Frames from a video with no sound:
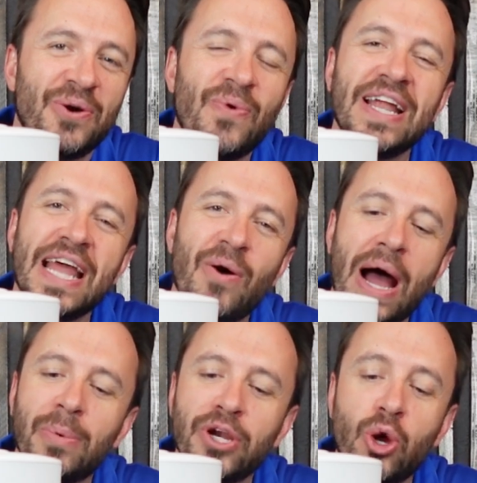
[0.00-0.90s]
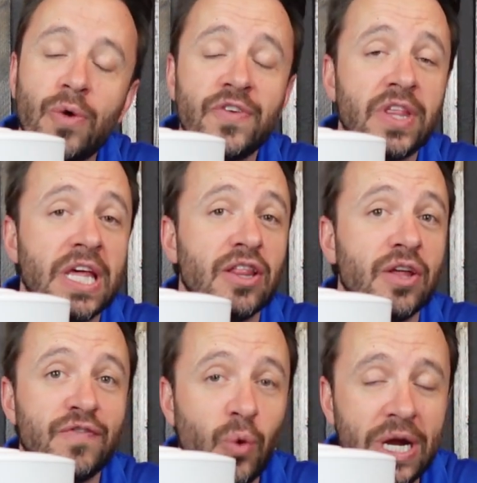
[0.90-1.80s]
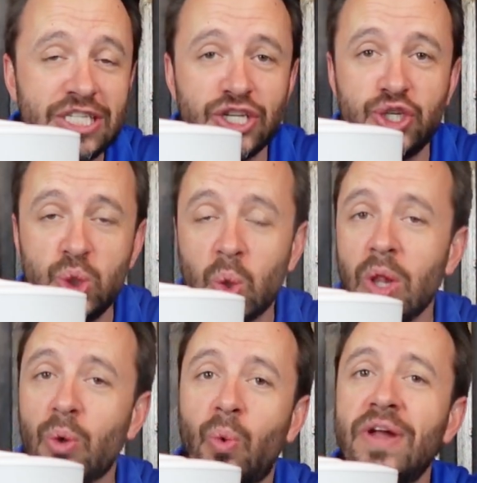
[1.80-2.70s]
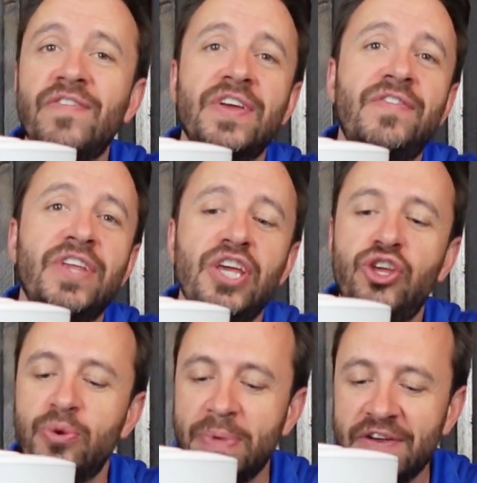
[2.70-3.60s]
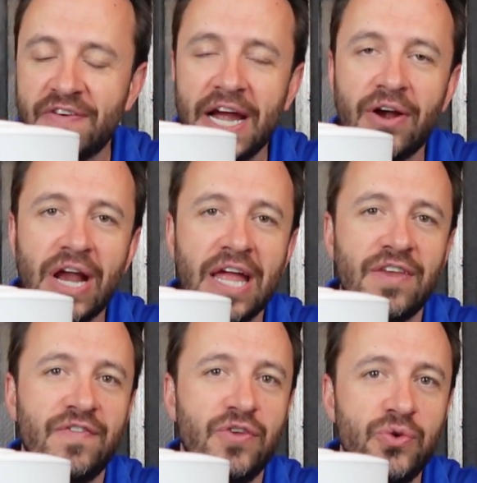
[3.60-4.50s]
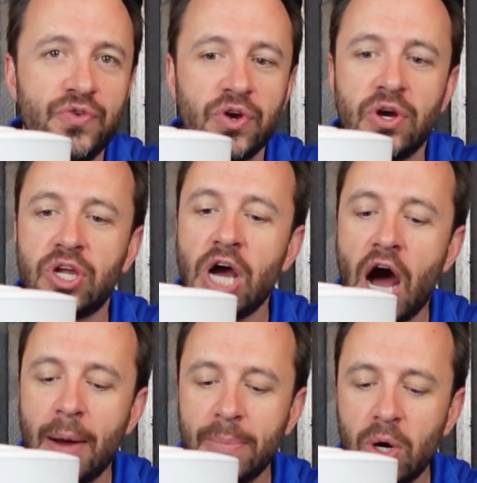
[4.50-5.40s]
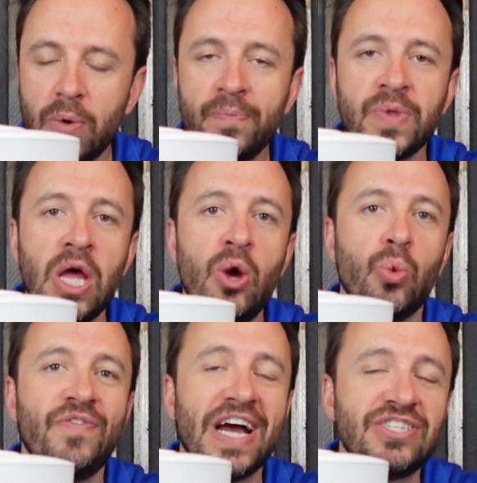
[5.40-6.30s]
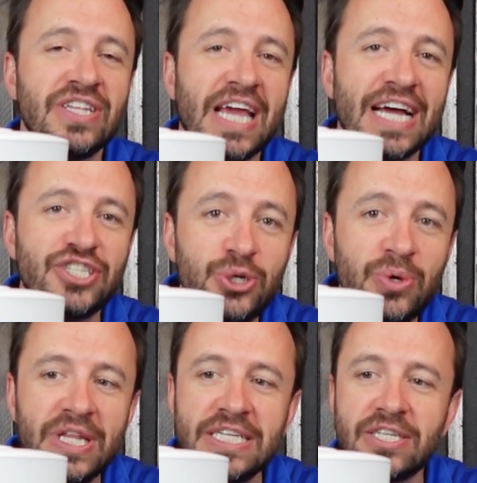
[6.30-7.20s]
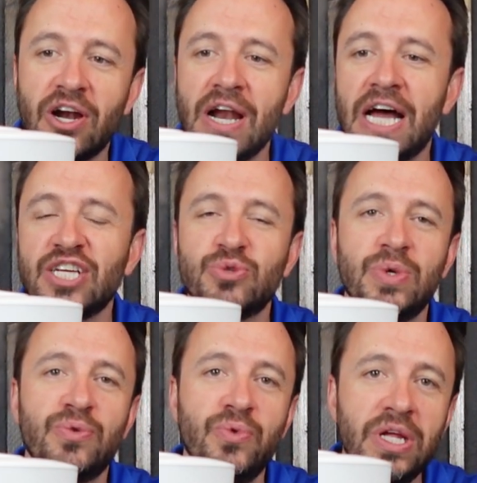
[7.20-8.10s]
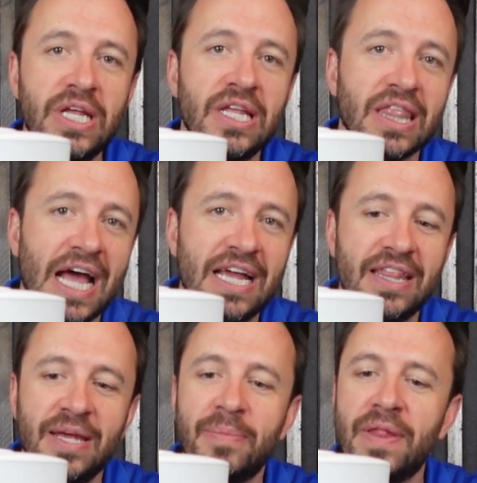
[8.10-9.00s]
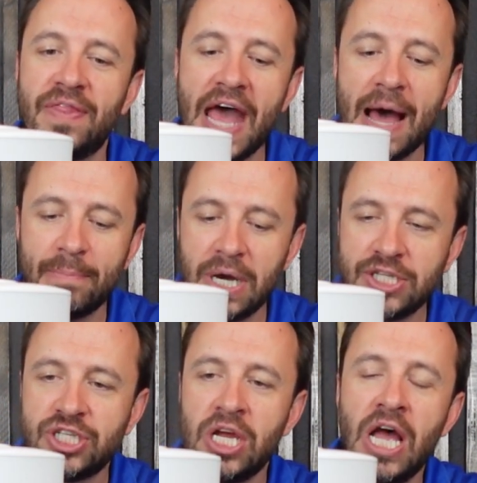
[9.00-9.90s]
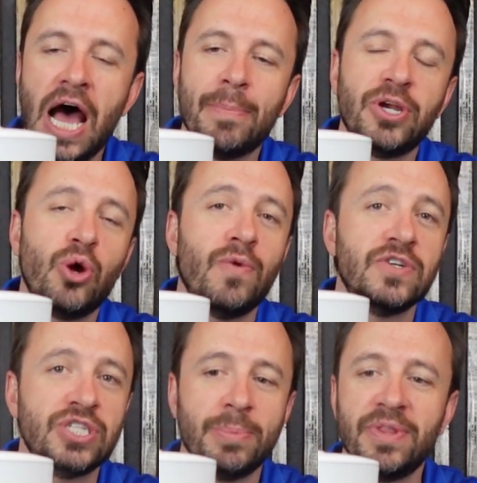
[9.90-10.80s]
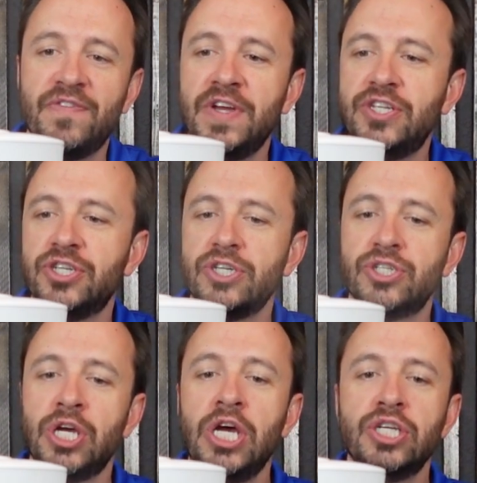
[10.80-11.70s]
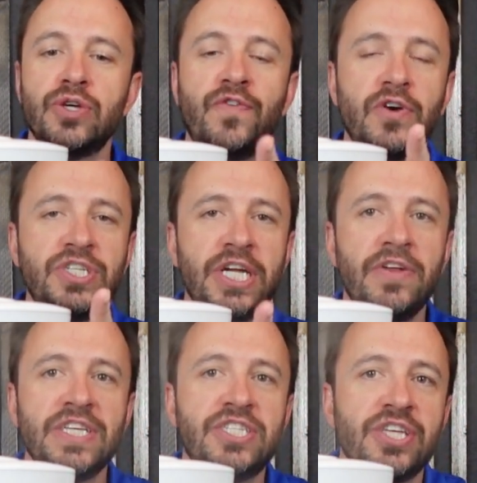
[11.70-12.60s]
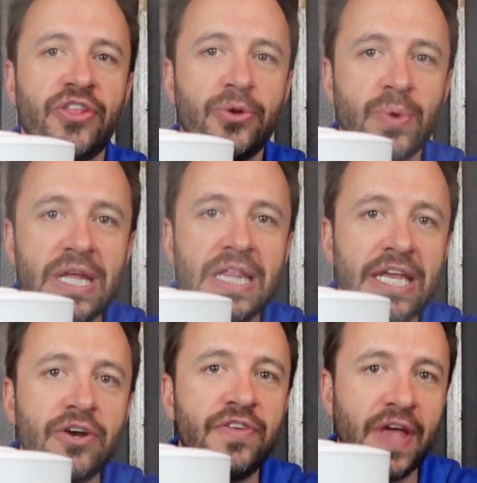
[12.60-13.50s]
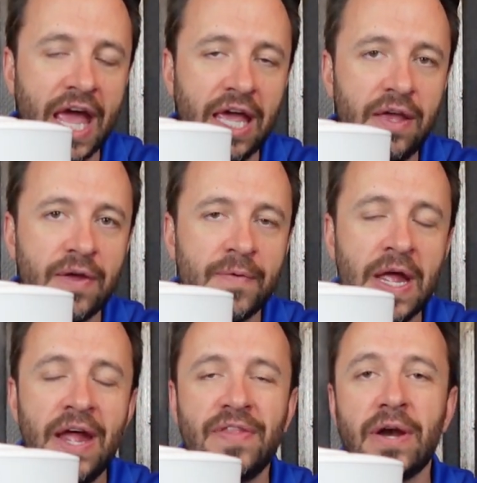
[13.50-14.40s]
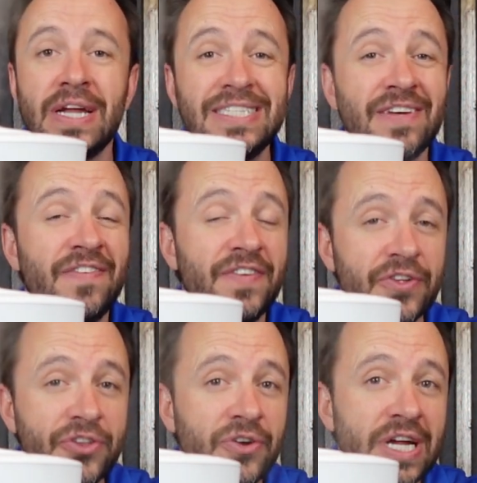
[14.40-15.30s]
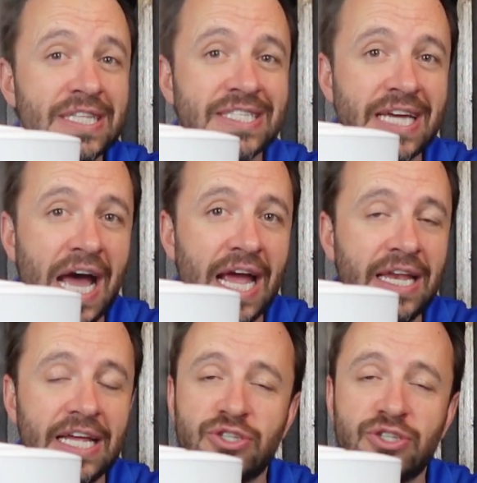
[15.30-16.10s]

Right now, I want to go over the Levoit Dual 150 Humidifier and Diffuser combo. We've actually got two of these in our house. We really like them that much. I'm going to go over some of the features. So first here, this is a 3-liter tank. There is a filter inside.